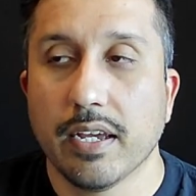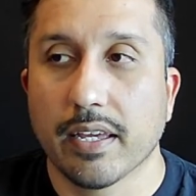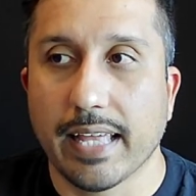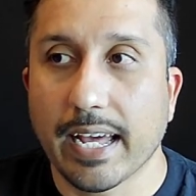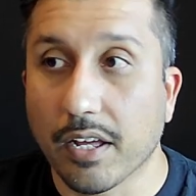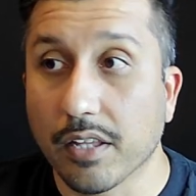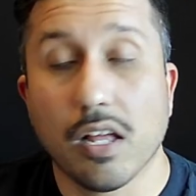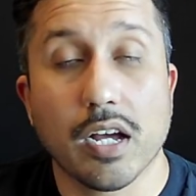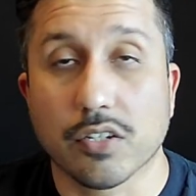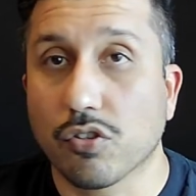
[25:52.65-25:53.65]
that
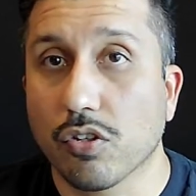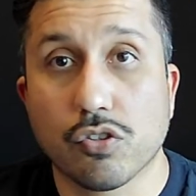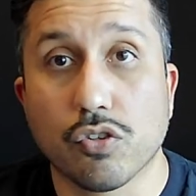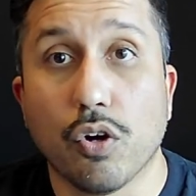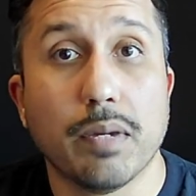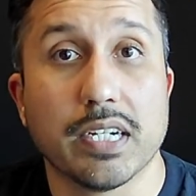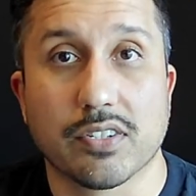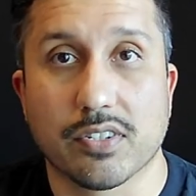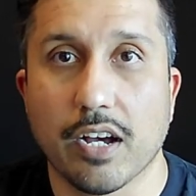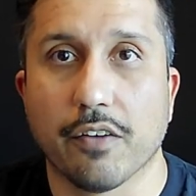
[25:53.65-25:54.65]
unlocks so much
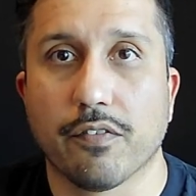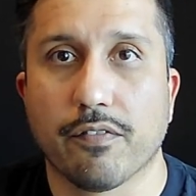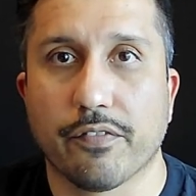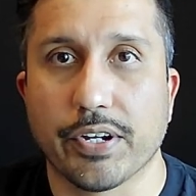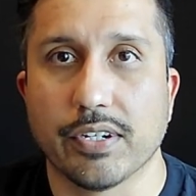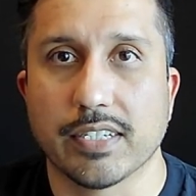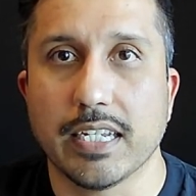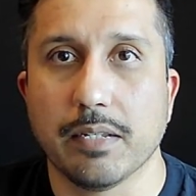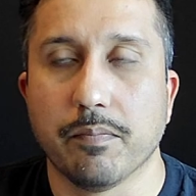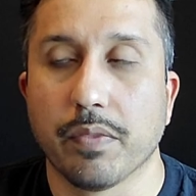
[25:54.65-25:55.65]
stuff for your
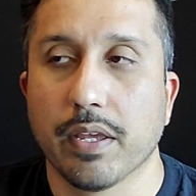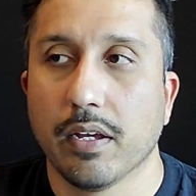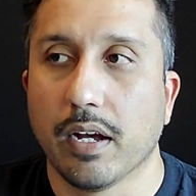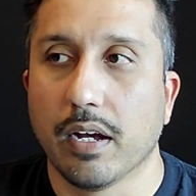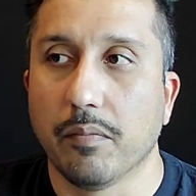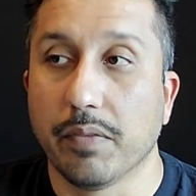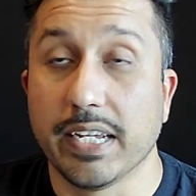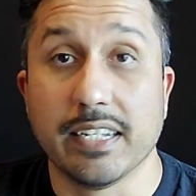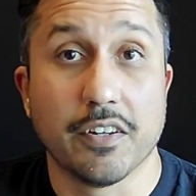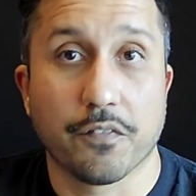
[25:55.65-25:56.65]
team
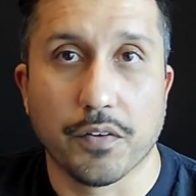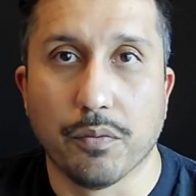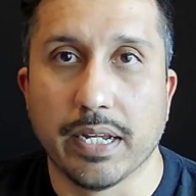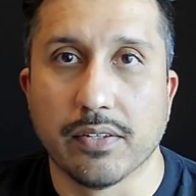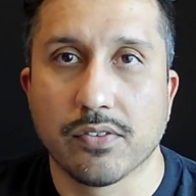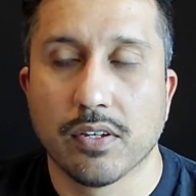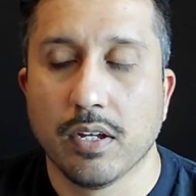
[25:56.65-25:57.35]
in different ways.